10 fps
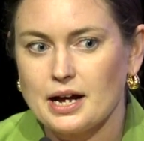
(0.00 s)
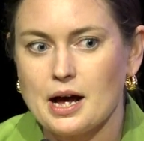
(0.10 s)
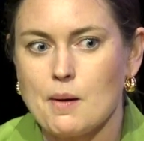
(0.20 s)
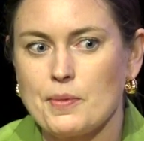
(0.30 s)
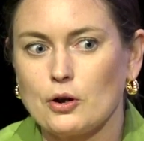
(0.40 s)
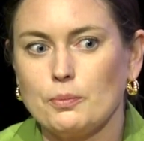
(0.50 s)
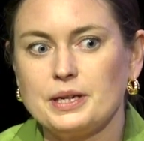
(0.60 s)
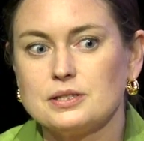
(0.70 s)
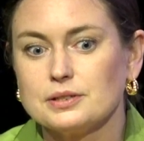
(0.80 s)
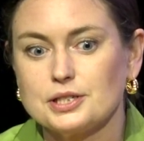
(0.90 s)
There will
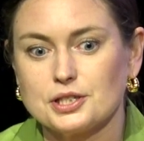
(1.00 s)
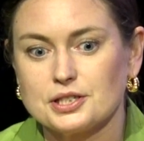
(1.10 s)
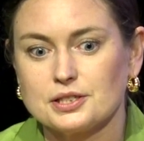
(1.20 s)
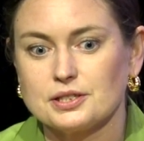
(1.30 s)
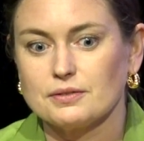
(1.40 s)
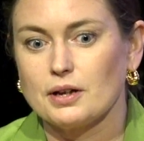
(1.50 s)
be delicious